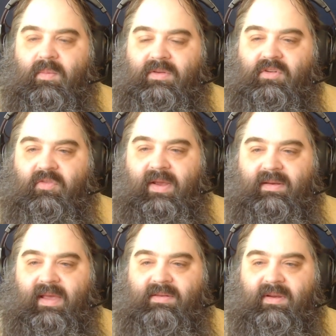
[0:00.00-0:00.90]
Mr.
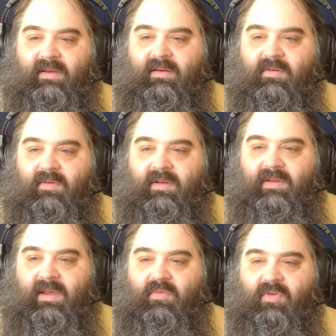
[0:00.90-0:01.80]
Fantastic, real
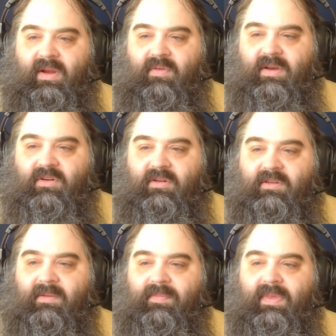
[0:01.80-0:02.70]
name Reed
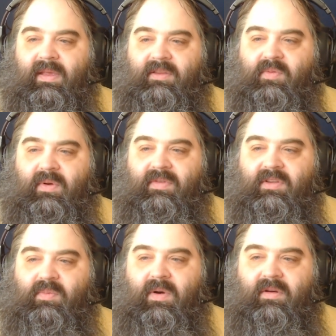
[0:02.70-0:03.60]
Richards, is one of the
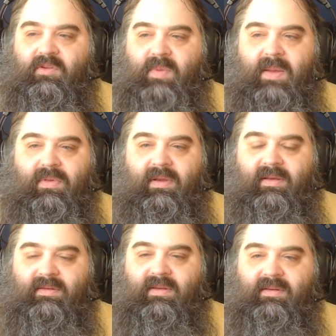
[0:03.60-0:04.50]
smartest people in
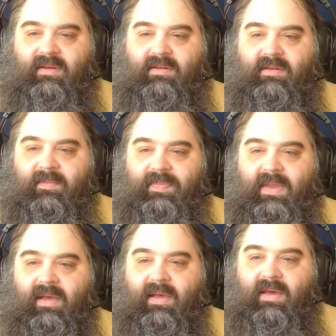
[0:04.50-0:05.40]
existence.
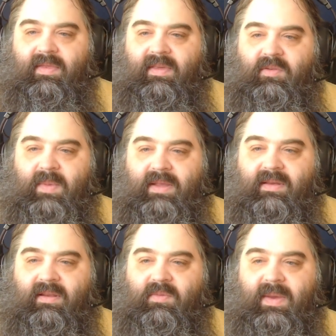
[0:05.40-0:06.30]
This means
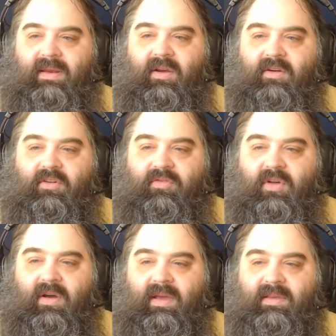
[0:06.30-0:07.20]
that his main character
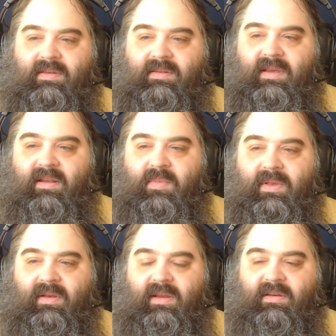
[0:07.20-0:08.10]
flaw is his
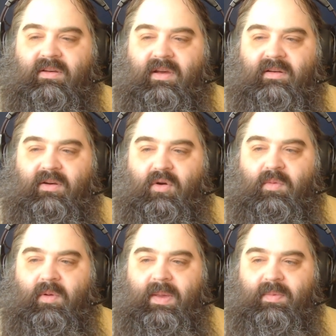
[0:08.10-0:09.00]
inability to talk to
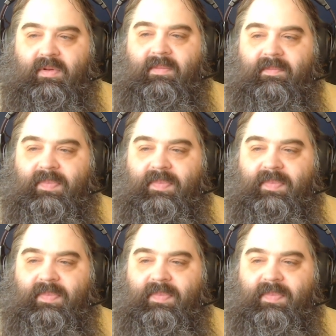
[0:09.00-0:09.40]
normal people.